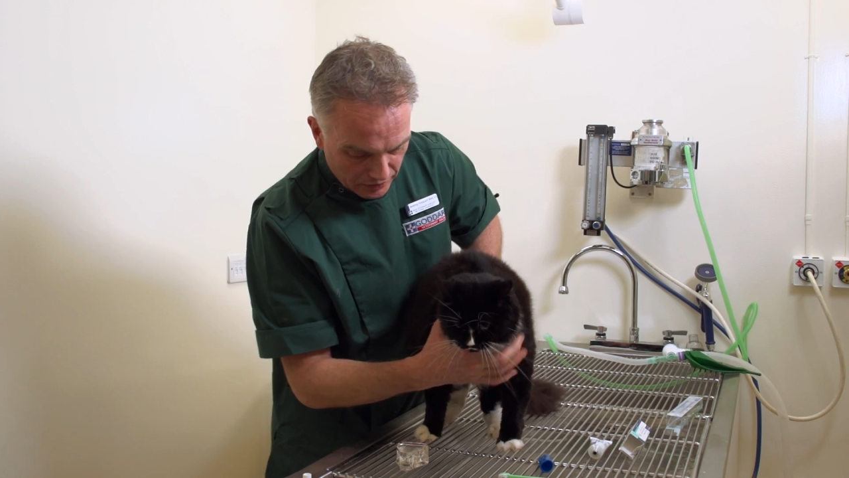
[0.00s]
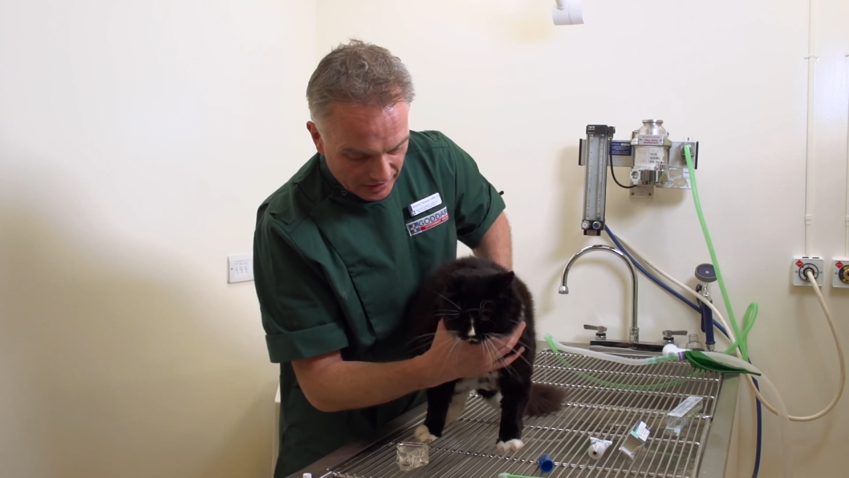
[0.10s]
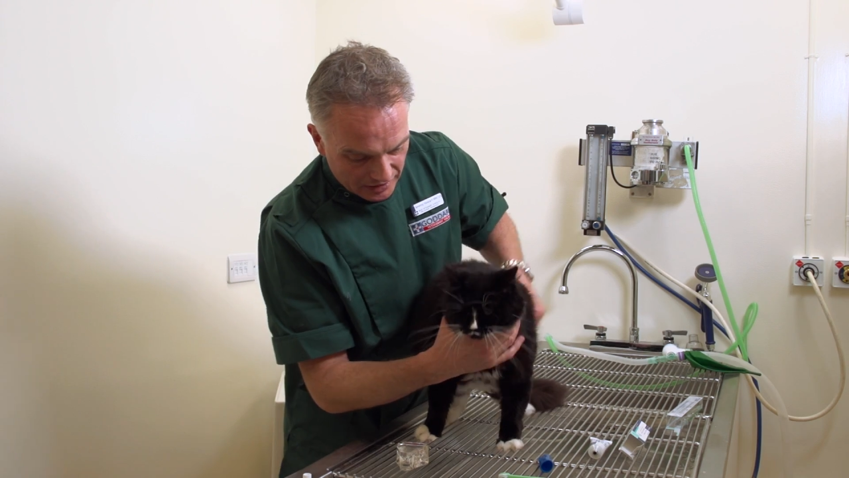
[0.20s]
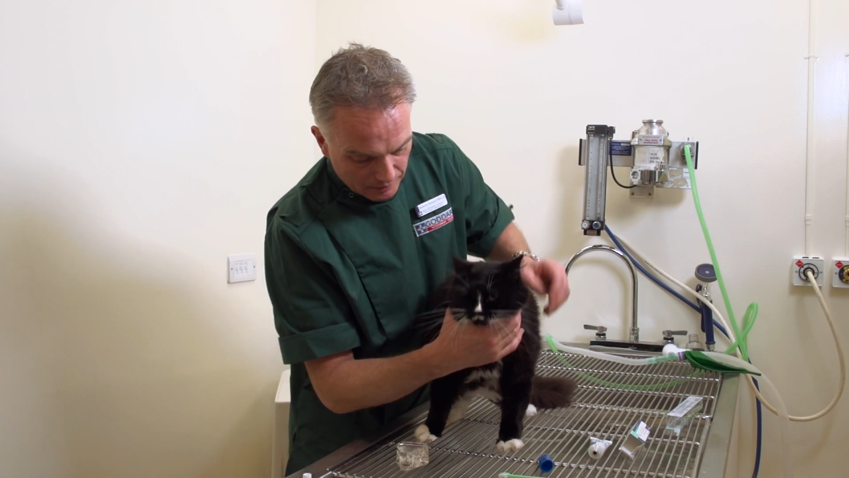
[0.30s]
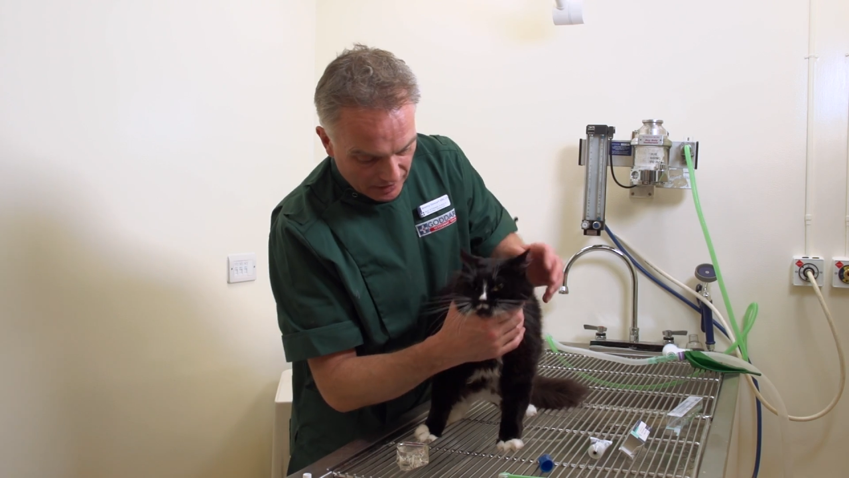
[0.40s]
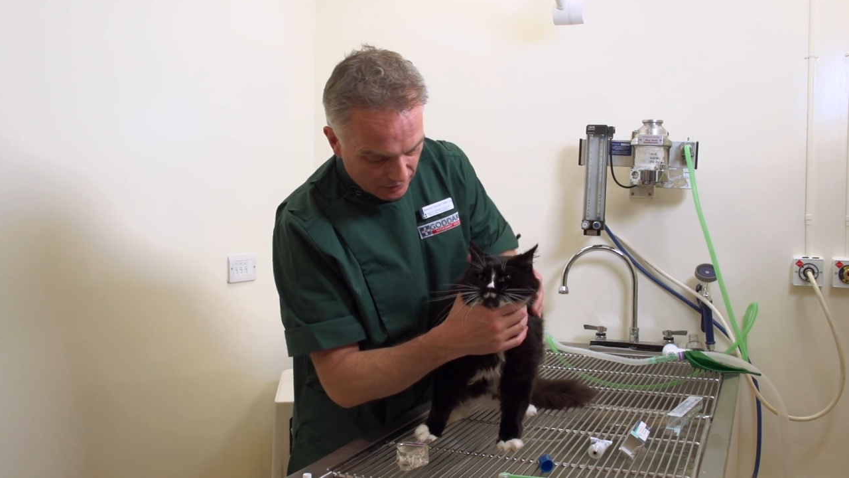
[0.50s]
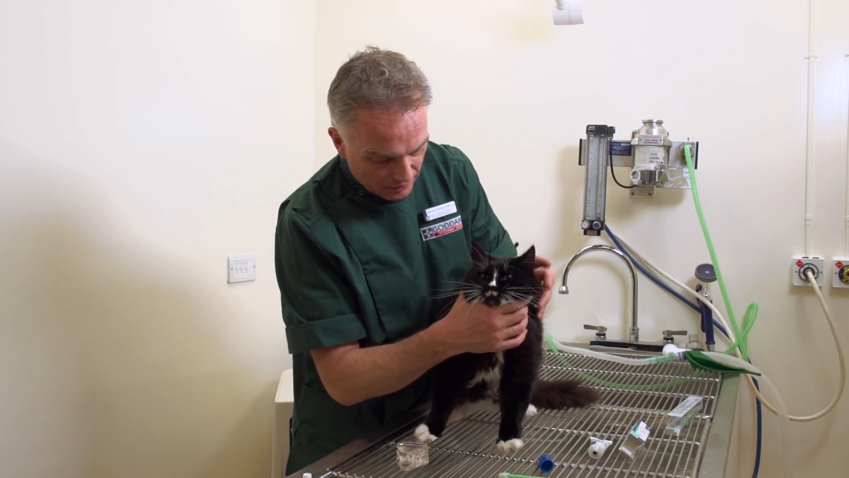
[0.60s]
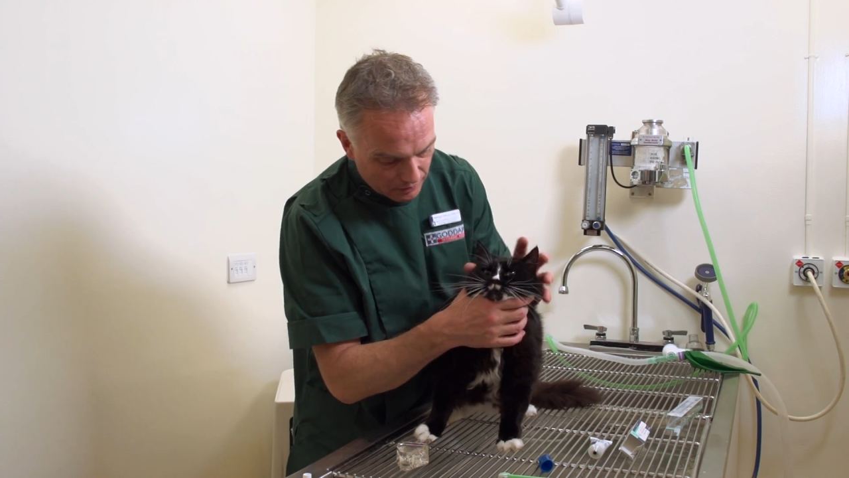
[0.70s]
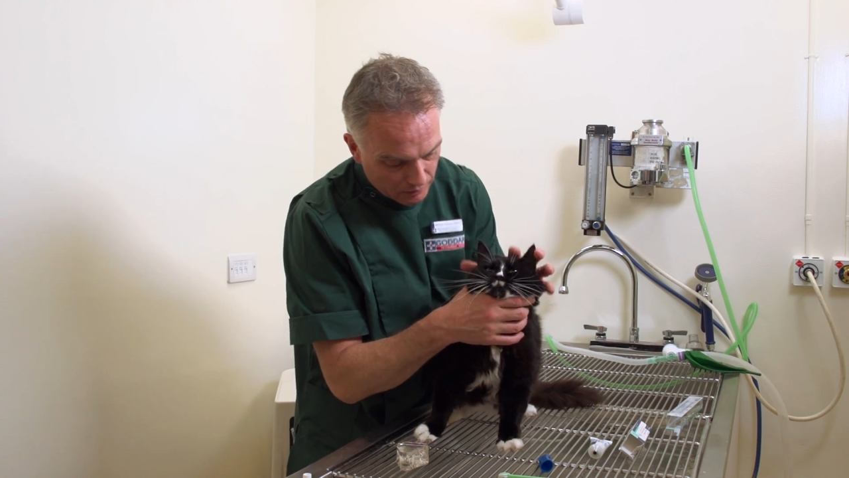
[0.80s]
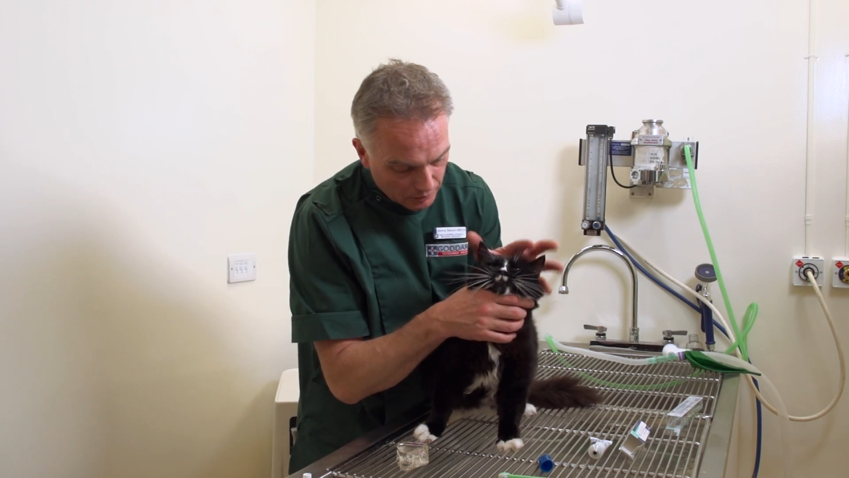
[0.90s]
in Ricky's mouth.
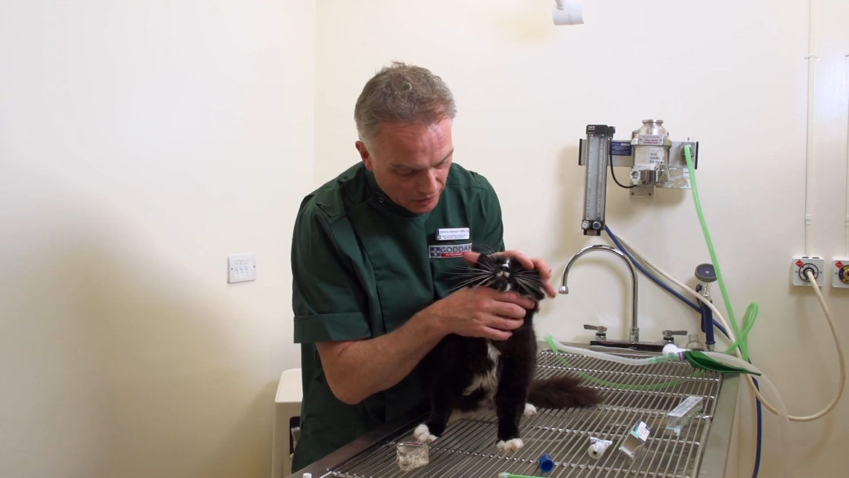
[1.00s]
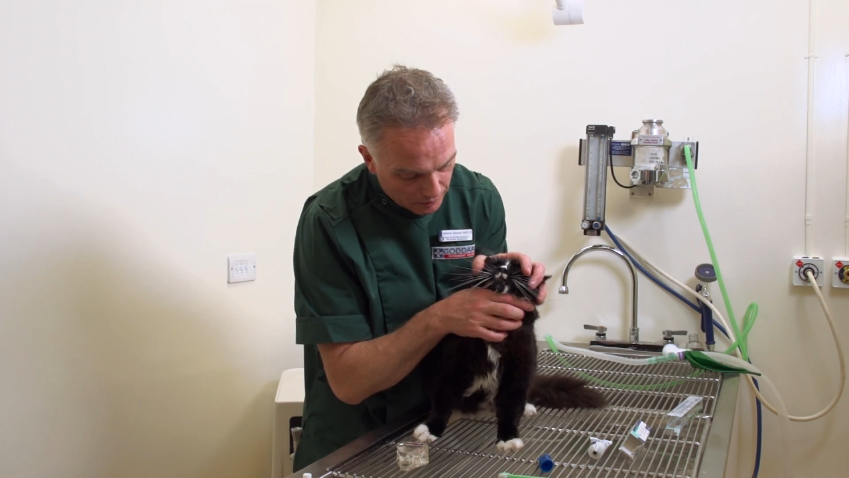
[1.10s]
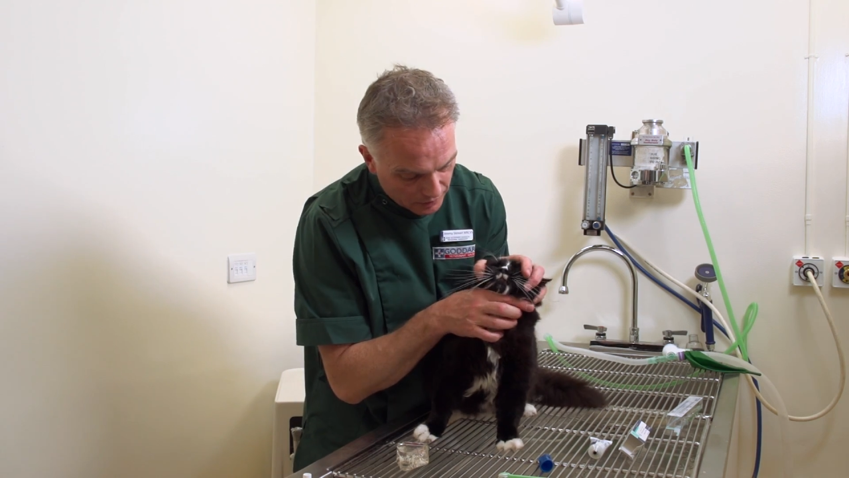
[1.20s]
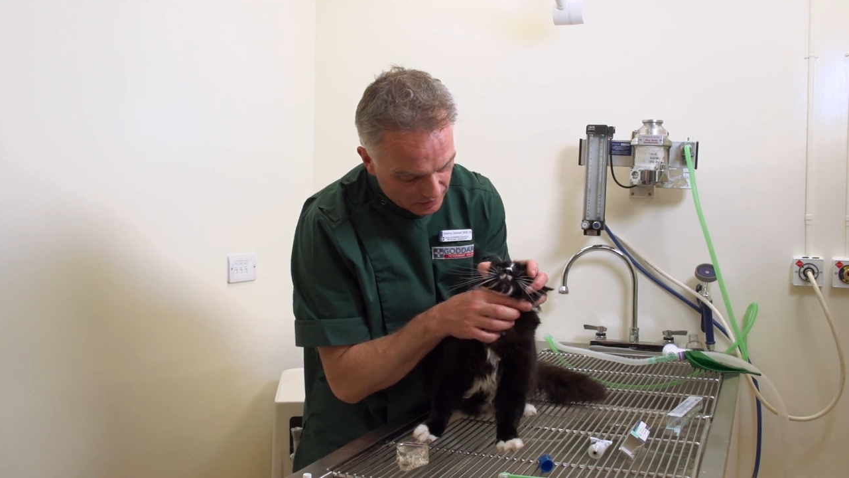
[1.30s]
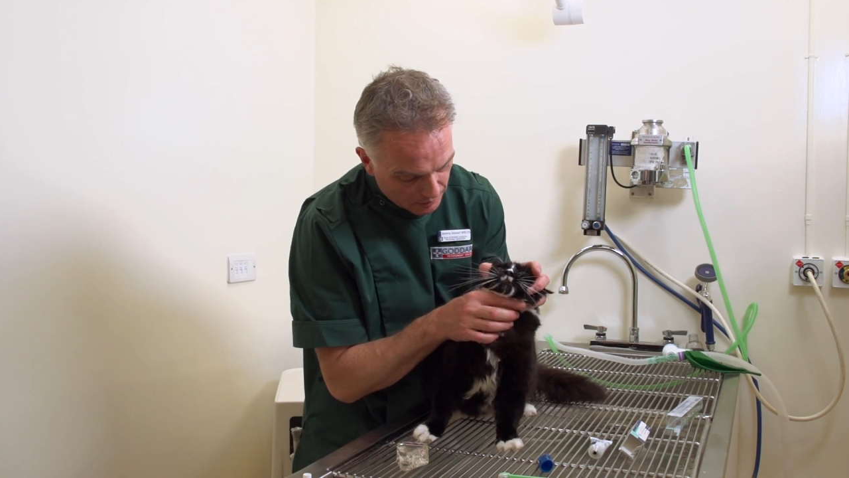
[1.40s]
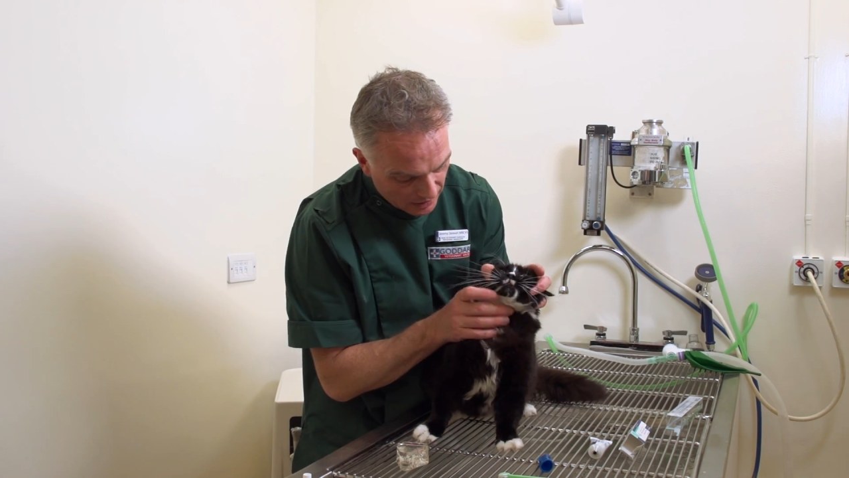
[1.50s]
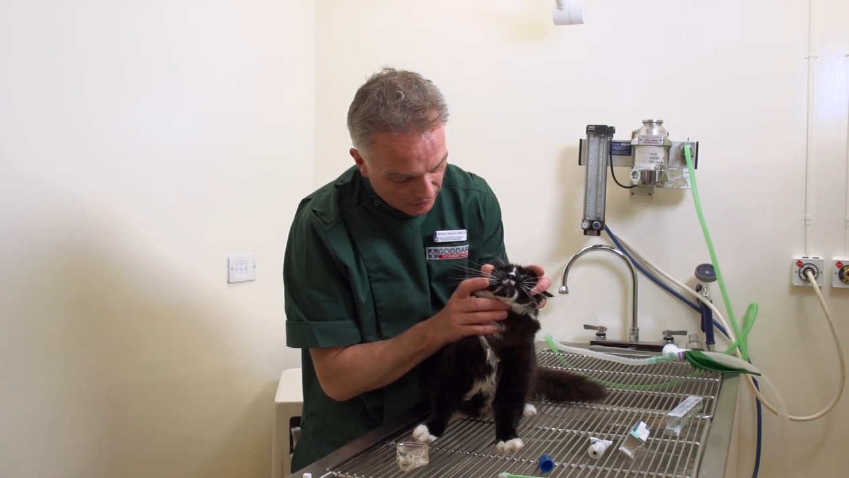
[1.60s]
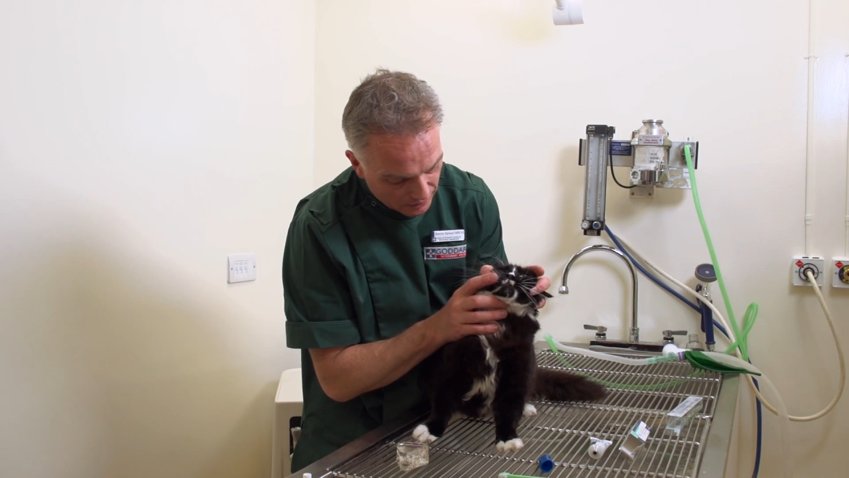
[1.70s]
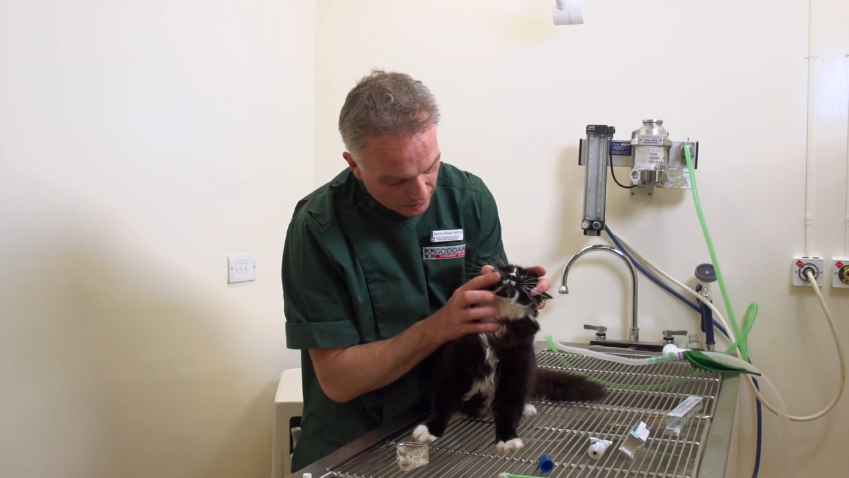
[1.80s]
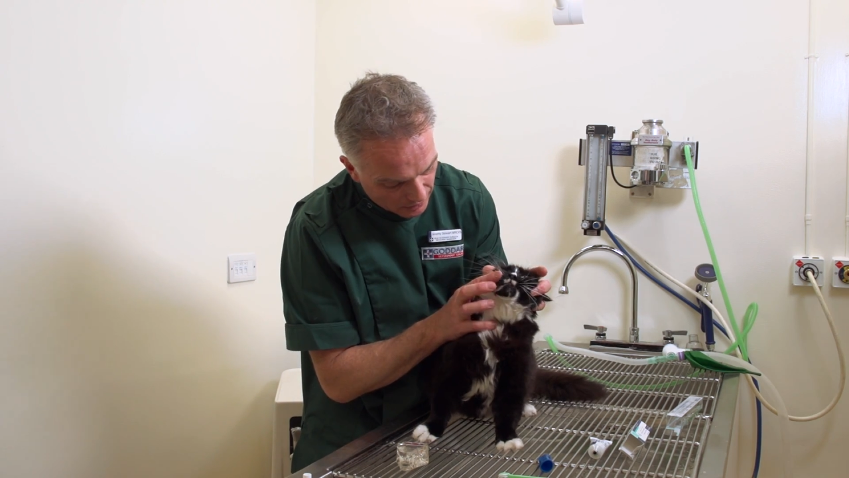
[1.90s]
When we open his
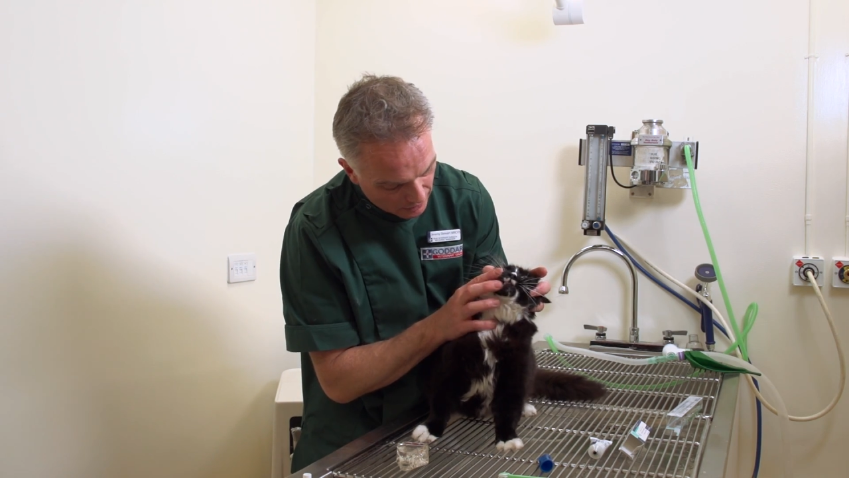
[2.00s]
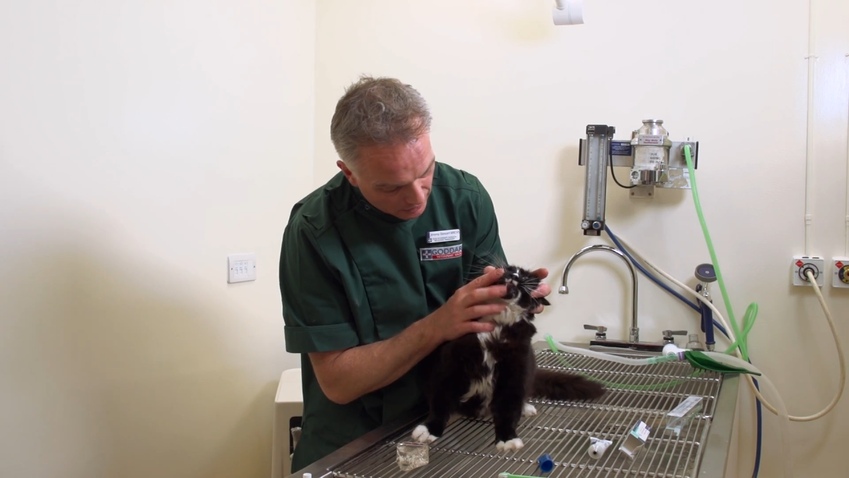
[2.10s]
mouth,